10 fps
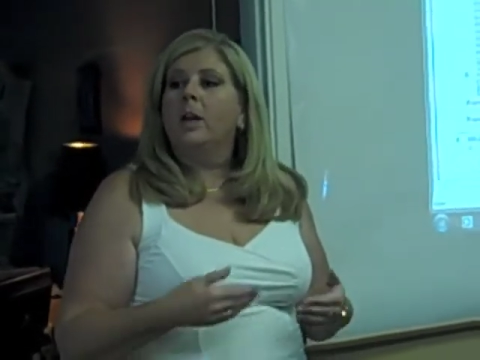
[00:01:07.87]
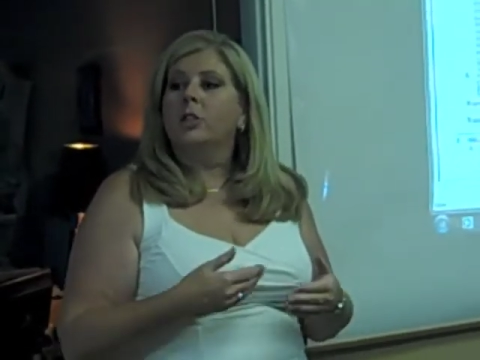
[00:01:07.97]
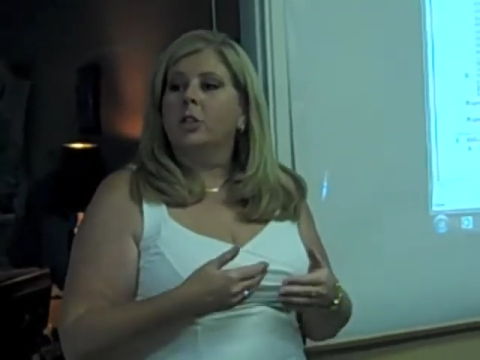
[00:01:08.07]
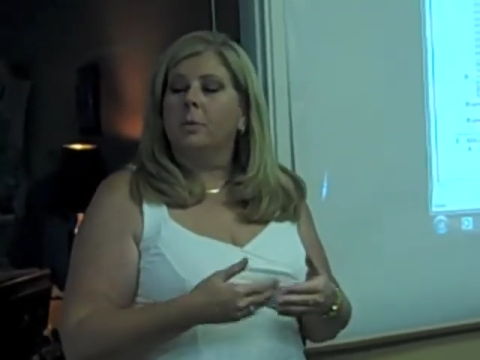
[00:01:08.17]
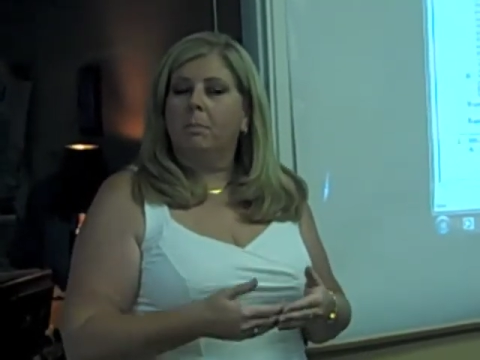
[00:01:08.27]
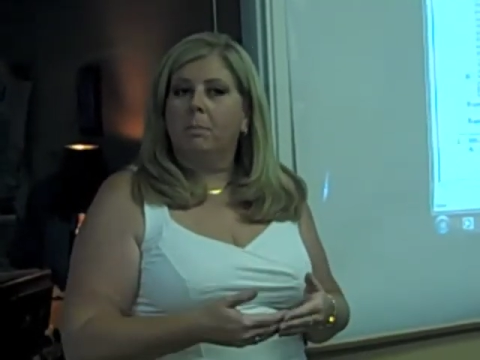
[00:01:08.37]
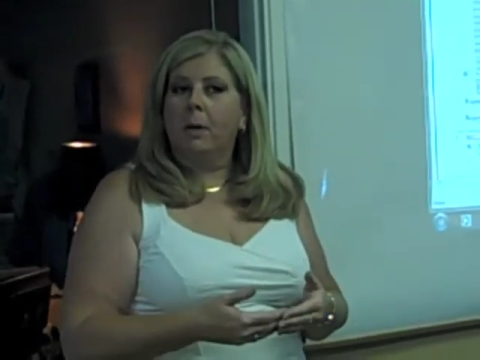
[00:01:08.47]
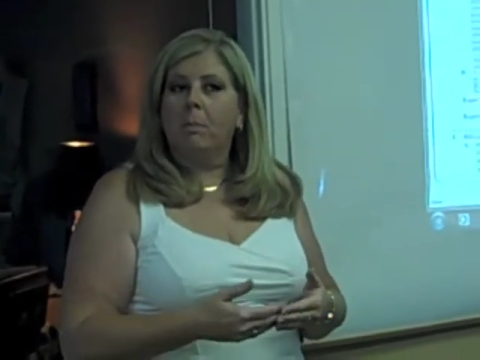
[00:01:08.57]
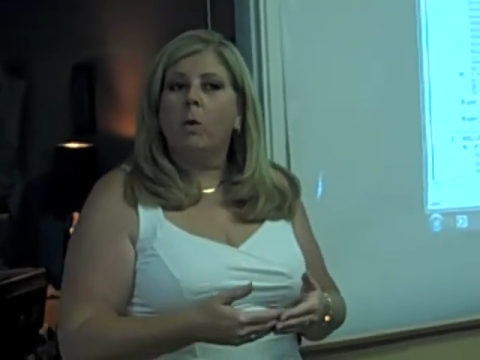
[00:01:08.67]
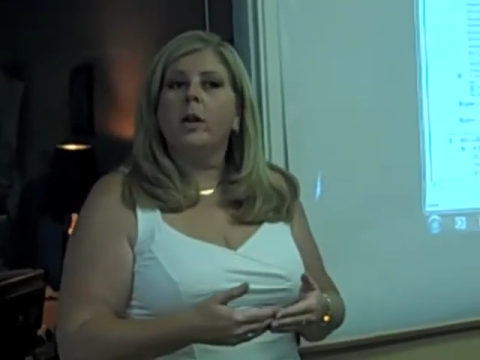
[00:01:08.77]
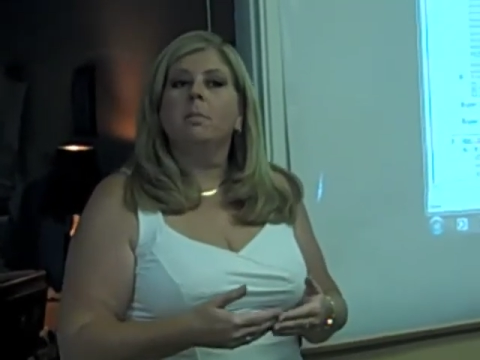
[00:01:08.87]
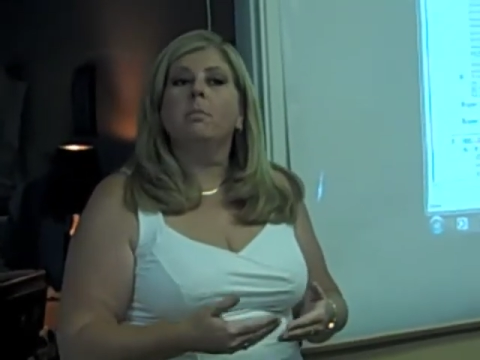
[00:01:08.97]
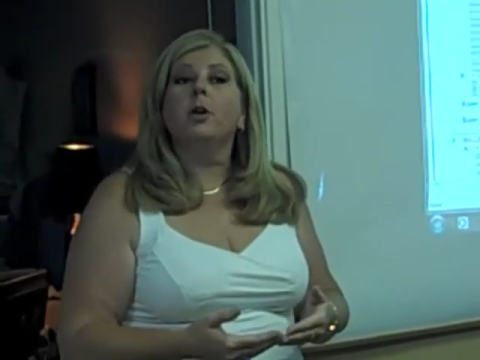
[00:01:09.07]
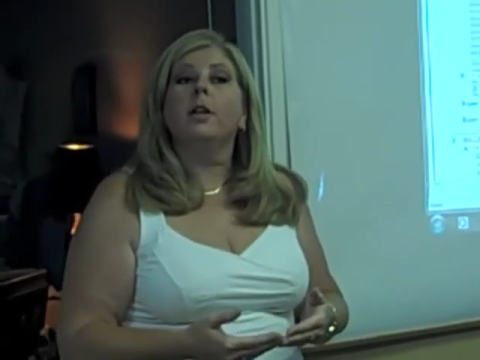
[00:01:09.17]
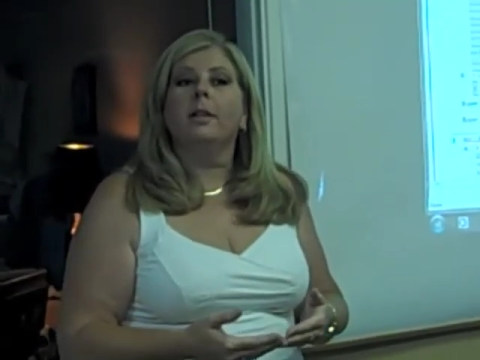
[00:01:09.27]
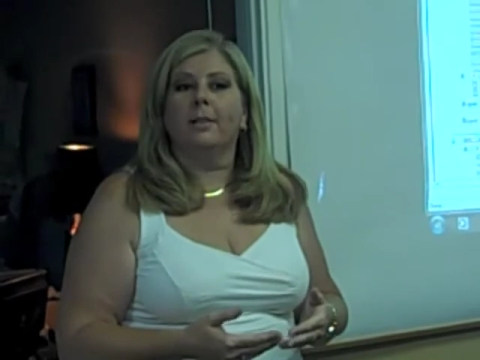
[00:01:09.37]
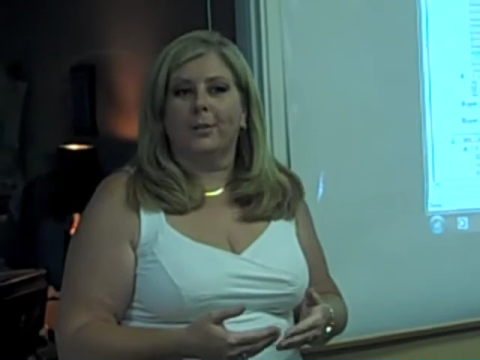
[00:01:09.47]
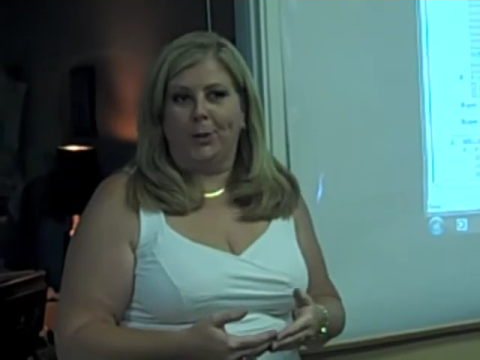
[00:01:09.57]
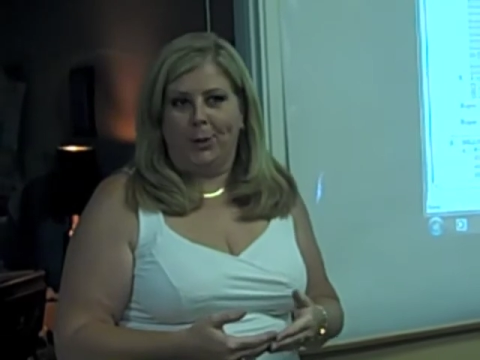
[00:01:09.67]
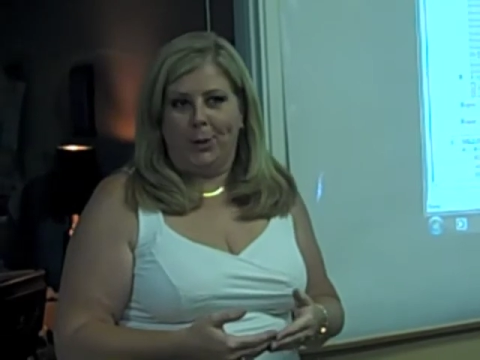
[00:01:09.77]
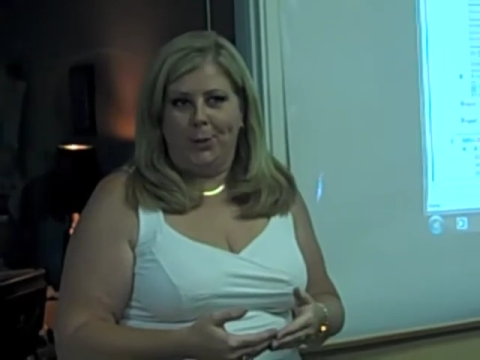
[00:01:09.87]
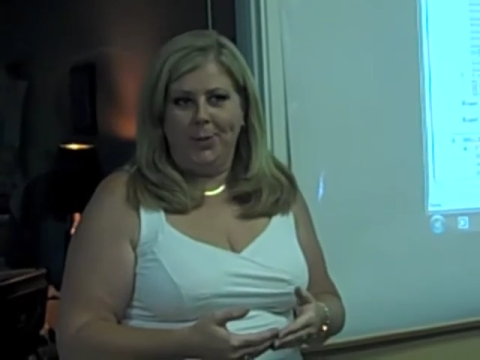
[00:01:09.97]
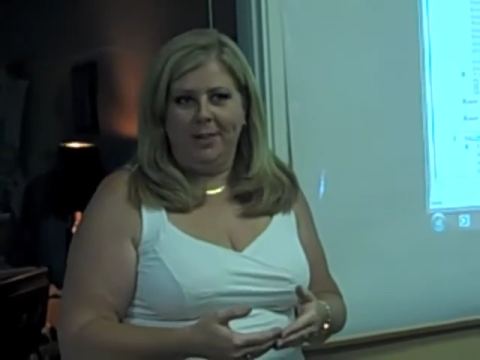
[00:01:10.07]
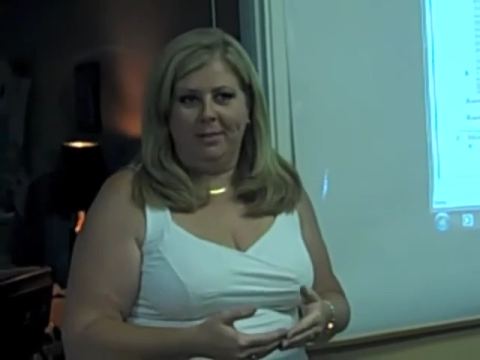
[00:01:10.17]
So my point in bringing this to you